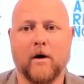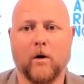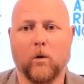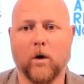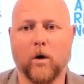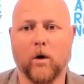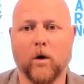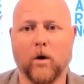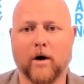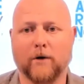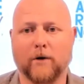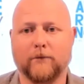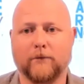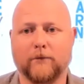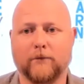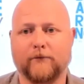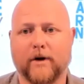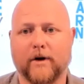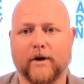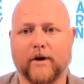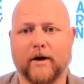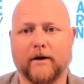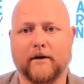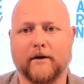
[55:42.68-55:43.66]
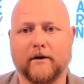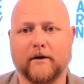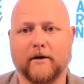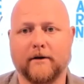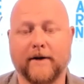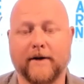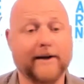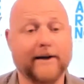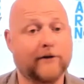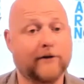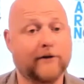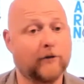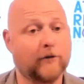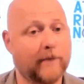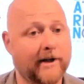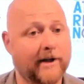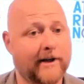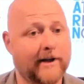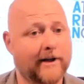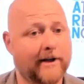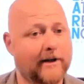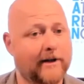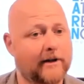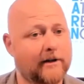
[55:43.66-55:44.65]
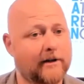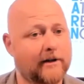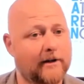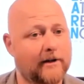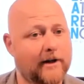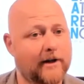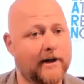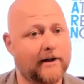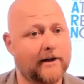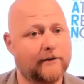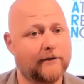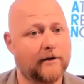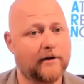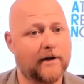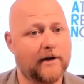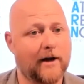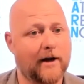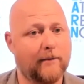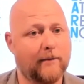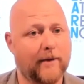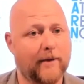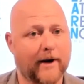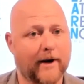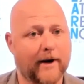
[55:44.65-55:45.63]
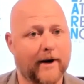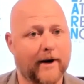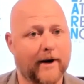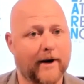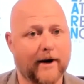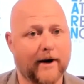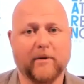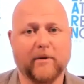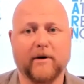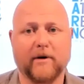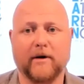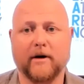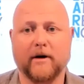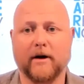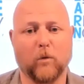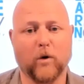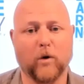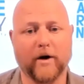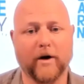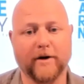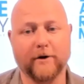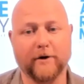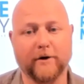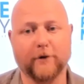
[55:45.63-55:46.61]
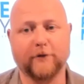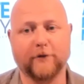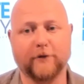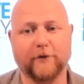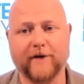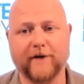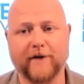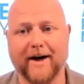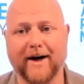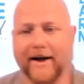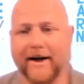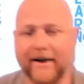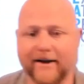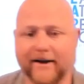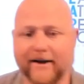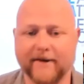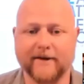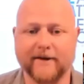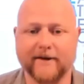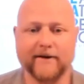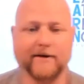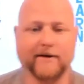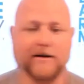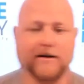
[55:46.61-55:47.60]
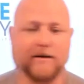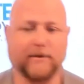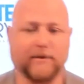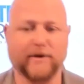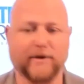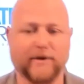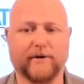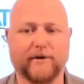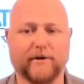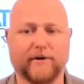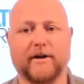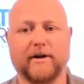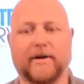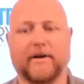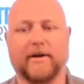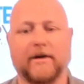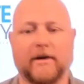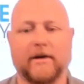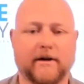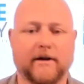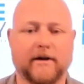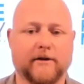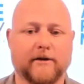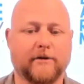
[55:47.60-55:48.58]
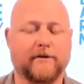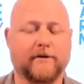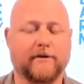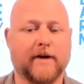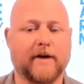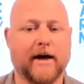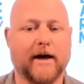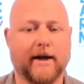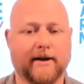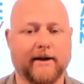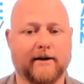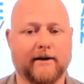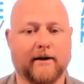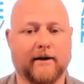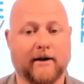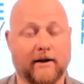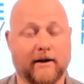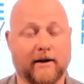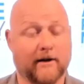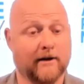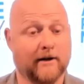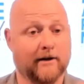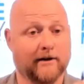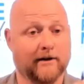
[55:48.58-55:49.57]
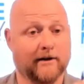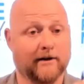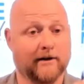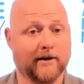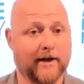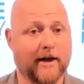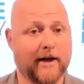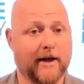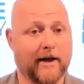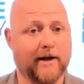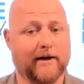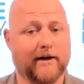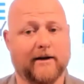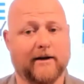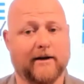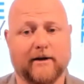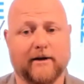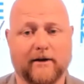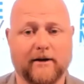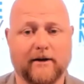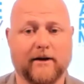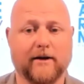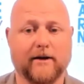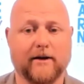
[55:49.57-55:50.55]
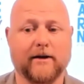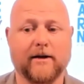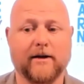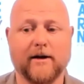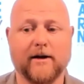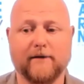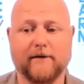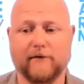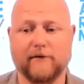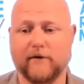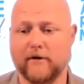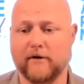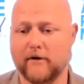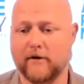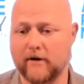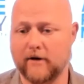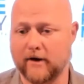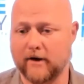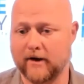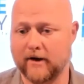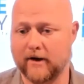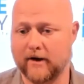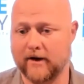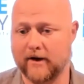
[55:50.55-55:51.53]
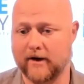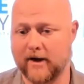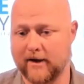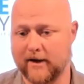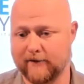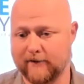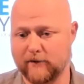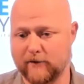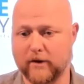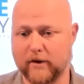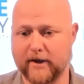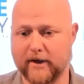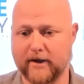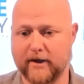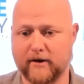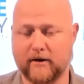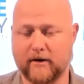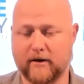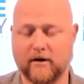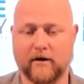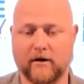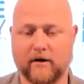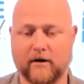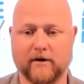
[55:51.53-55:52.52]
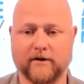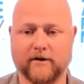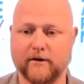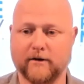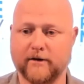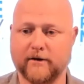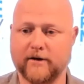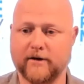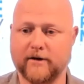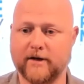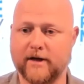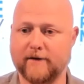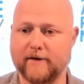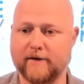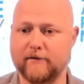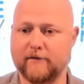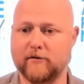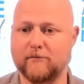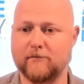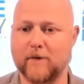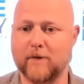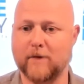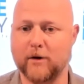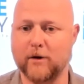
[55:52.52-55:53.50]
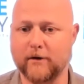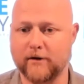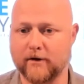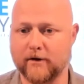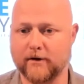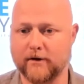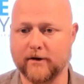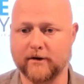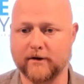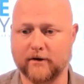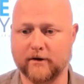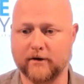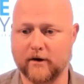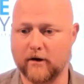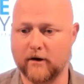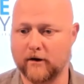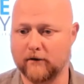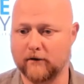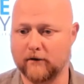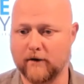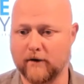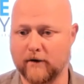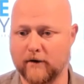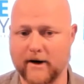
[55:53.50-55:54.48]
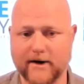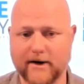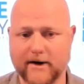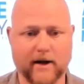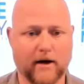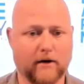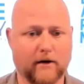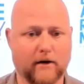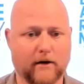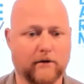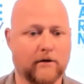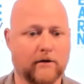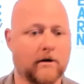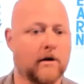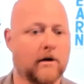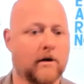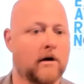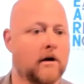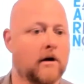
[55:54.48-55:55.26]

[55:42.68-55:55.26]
Well, thanks for being here and thanks for stepping up. What you'll find in this community is we've got Lynette in Denver and Dave Gwynn also in Denver, both on this call right now.